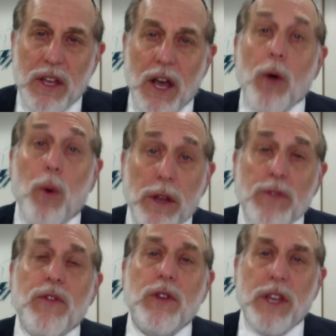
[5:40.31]
a
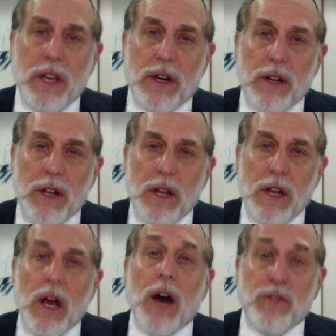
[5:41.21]
wonderful year
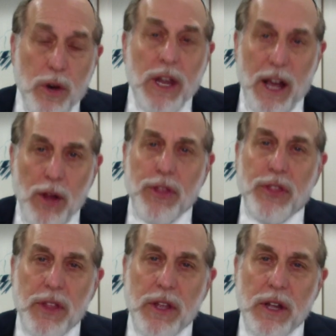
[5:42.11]
of good health,